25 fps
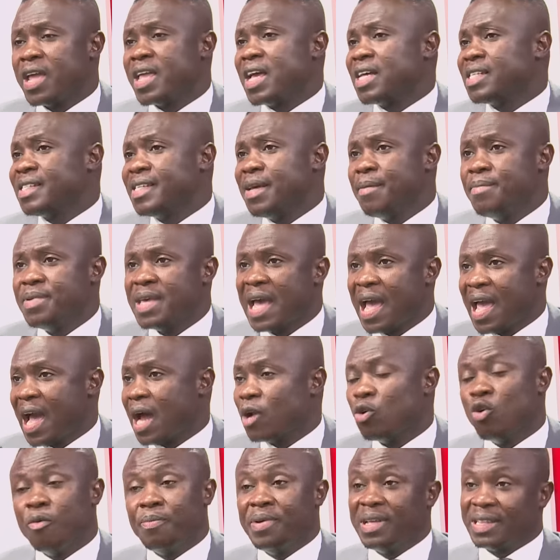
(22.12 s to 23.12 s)
an yes, be
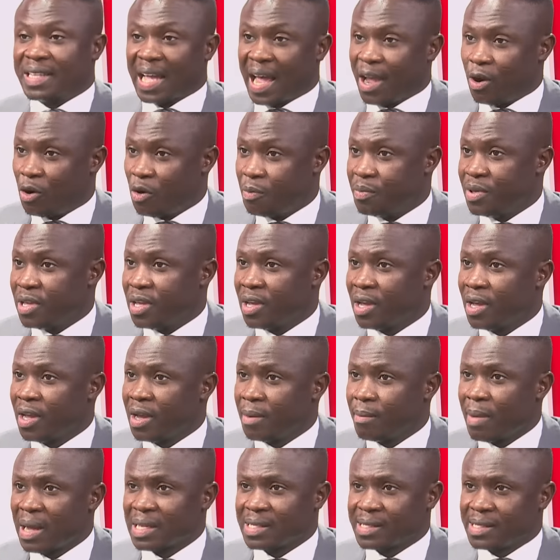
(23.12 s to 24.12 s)
I no be tie will be.
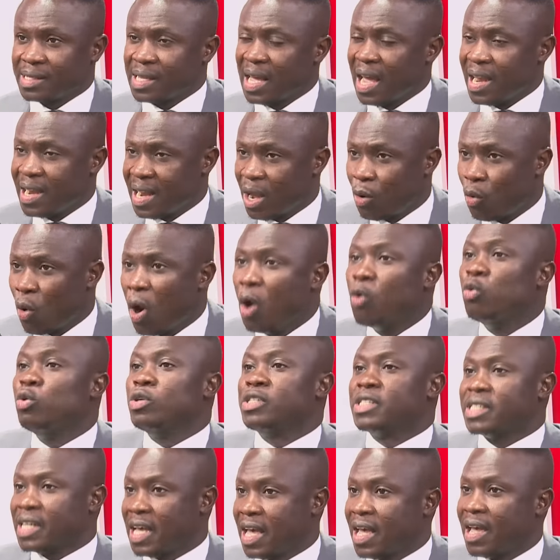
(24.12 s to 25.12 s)
But and the one who
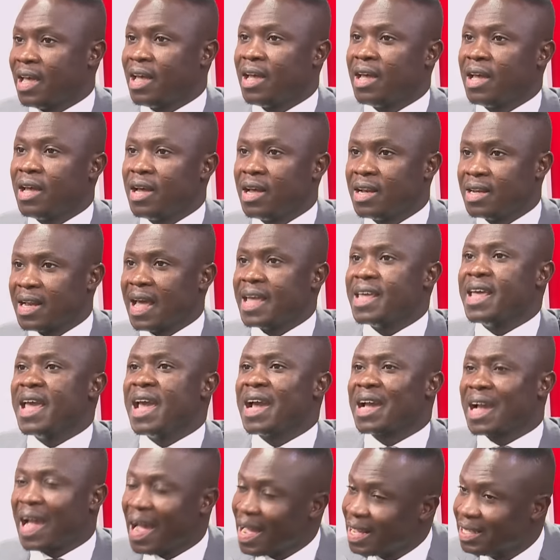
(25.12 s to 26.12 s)
say,
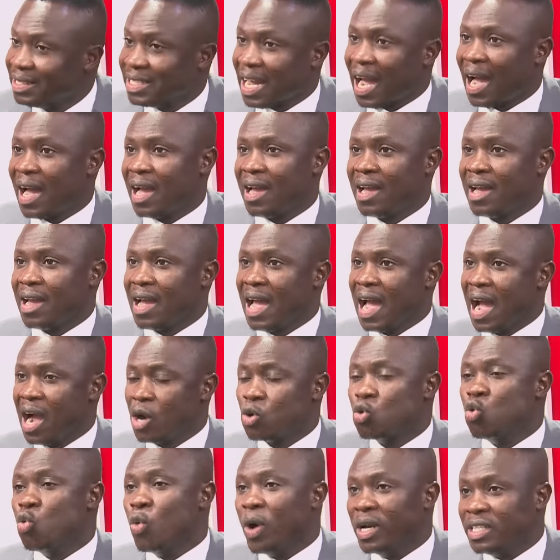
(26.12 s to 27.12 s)
Naya Kaja, a
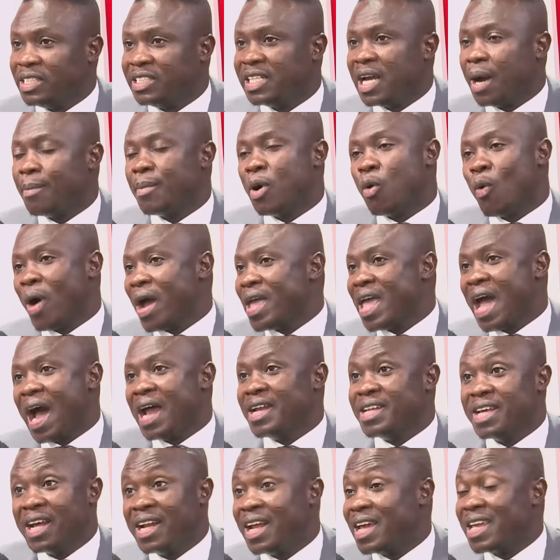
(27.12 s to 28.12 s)
goo, a chiama, why are
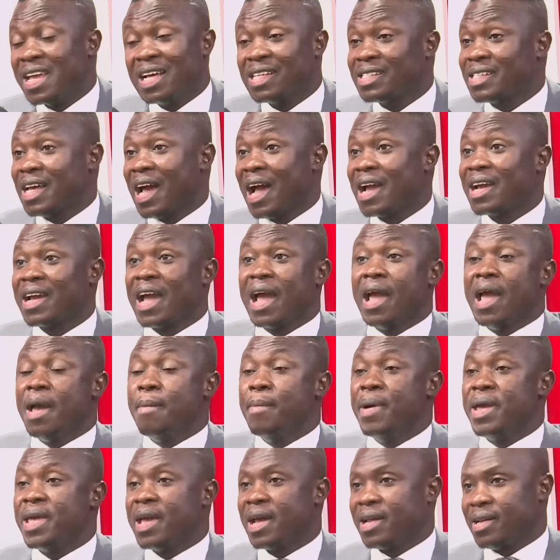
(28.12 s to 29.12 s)
there, and yes, anchor, a
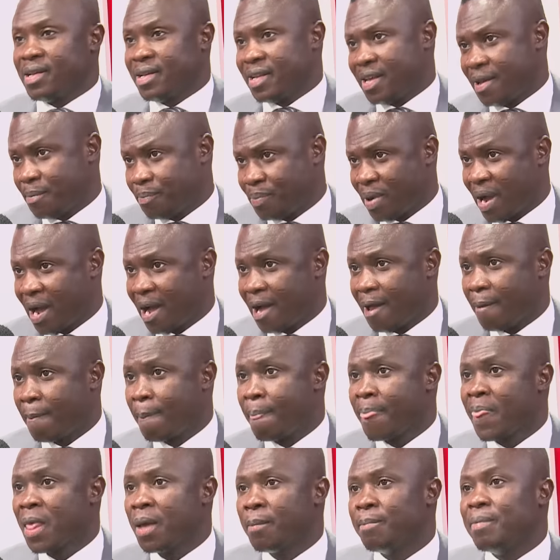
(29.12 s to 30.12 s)
bay de
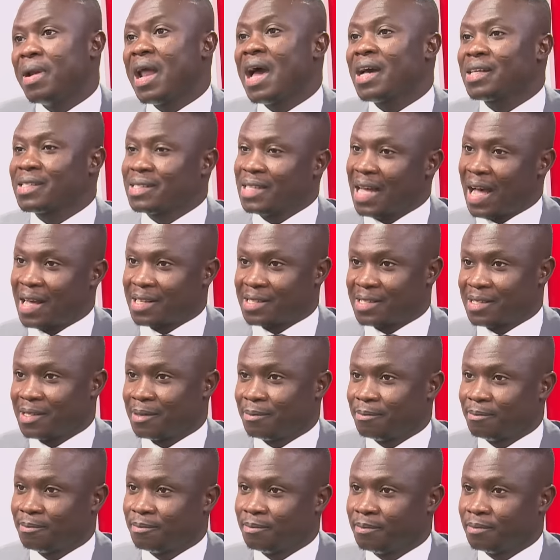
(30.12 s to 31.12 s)
pass. Black Stars,
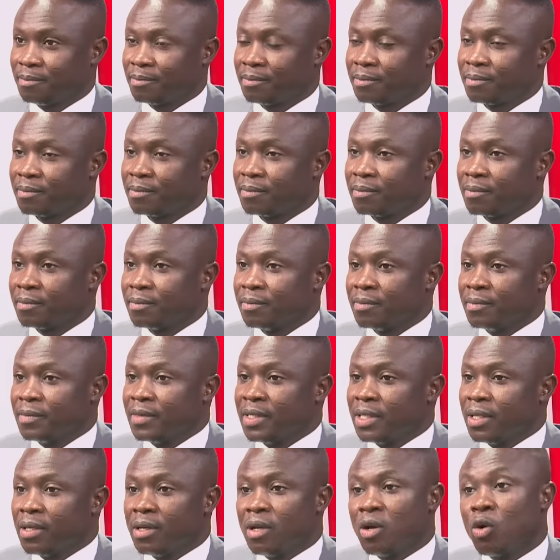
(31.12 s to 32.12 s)

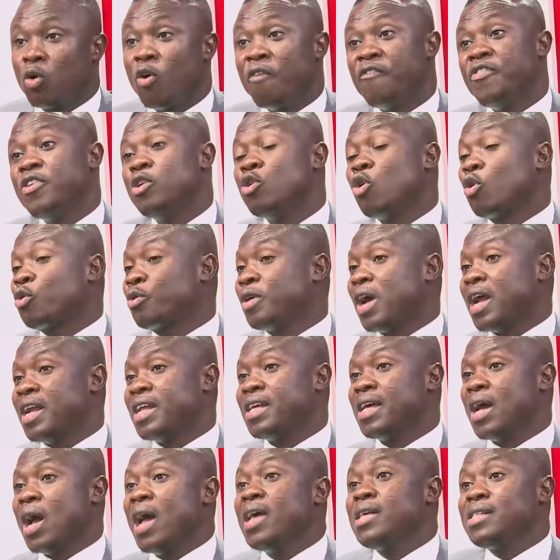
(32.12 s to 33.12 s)
Kofi no
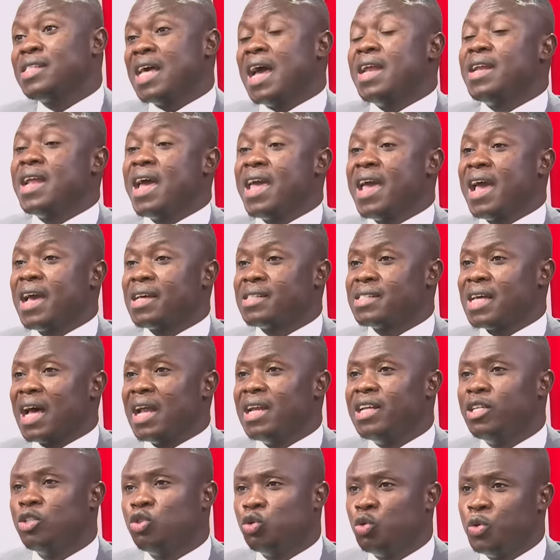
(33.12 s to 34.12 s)
cranny, and say, Naya
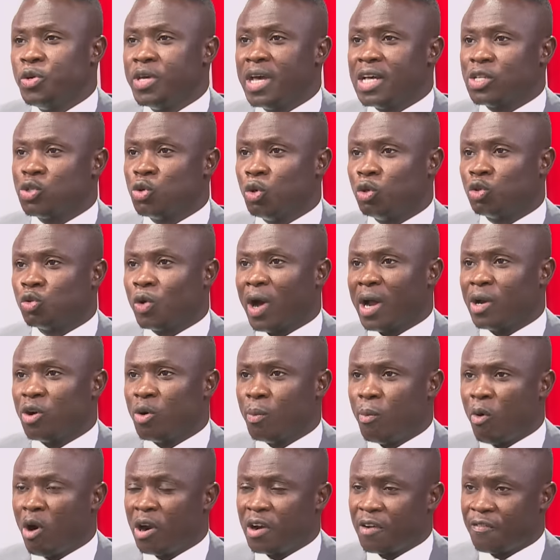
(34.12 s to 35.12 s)
exactly 2 years or to add
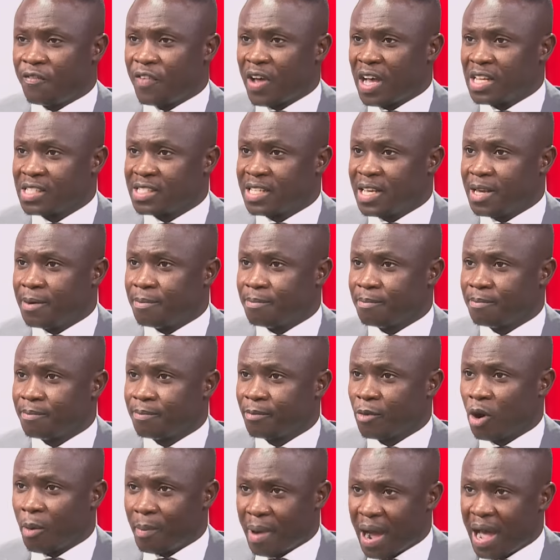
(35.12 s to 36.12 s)
the born the first game
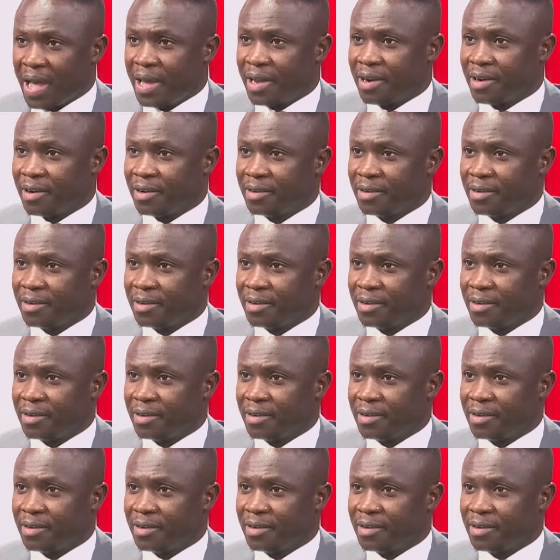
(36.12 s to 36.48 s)
or buy an